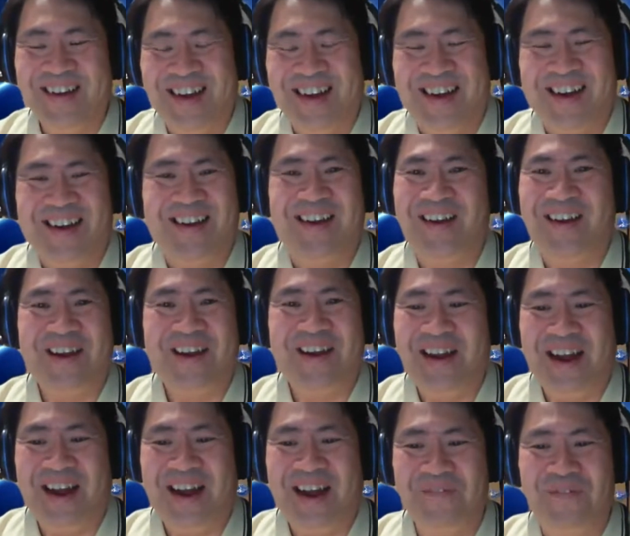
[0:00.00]
Yeah,
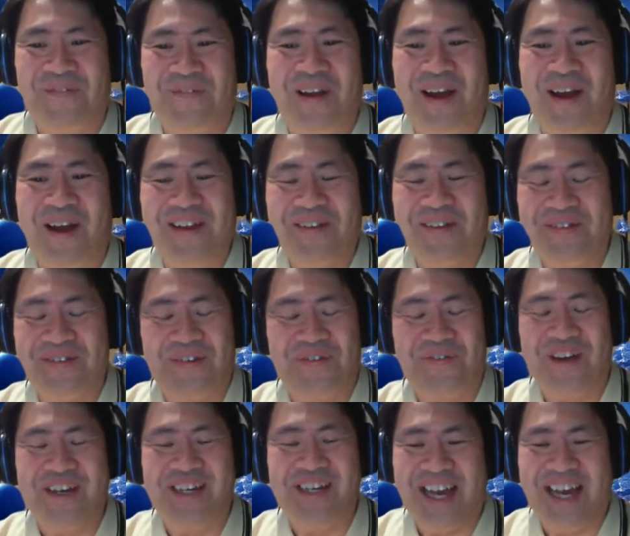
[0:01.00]
I have that was a
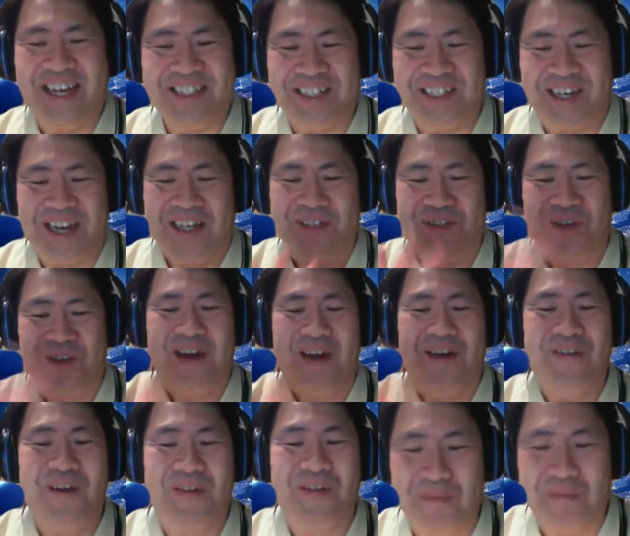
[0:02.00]
fantastic answer. I
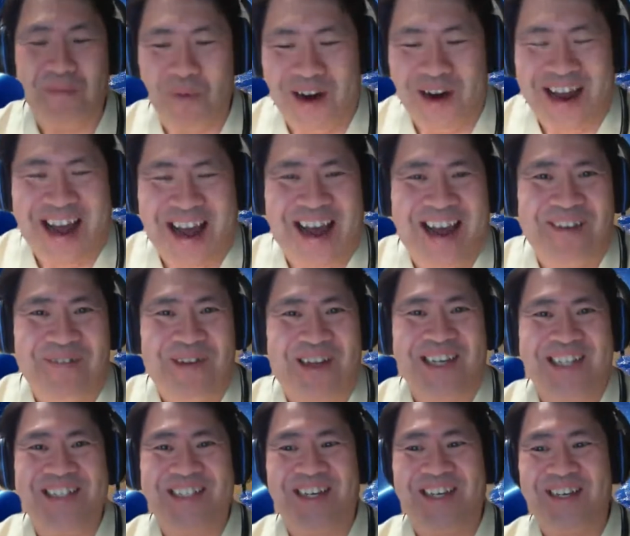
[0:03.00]
have nothing more to add
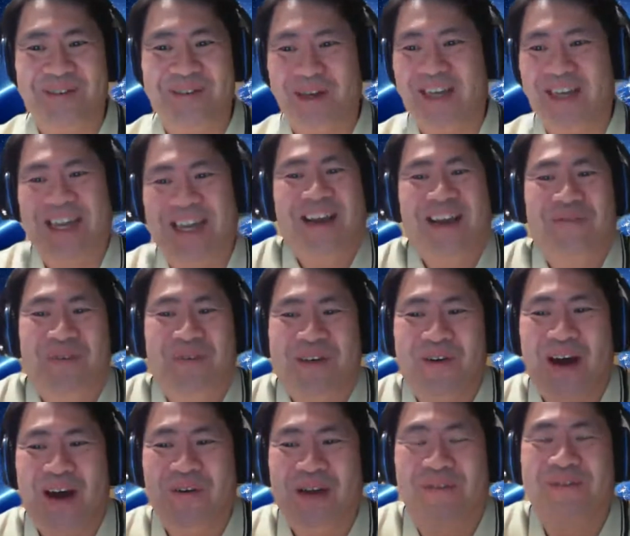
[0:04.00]
because again,
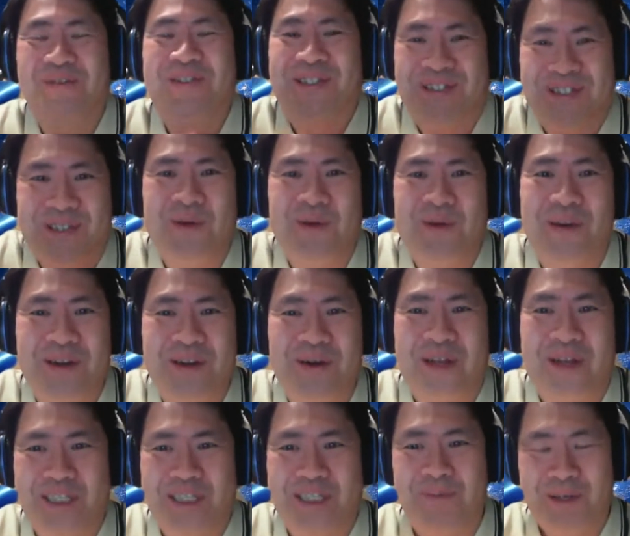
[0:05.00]
we have so
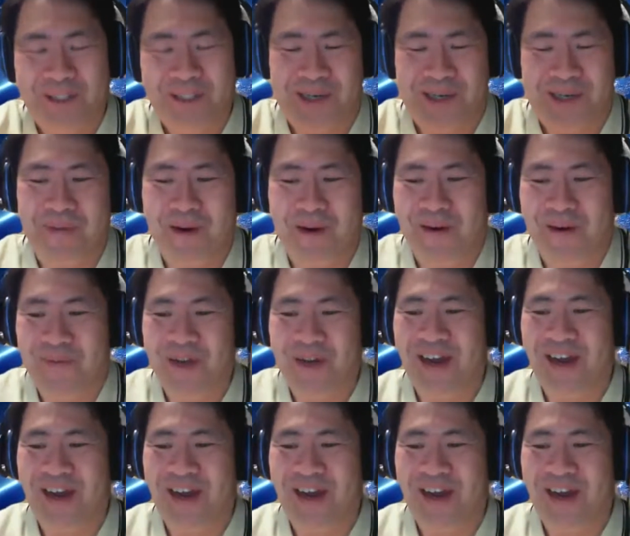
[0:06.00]
little experience compared to what you have.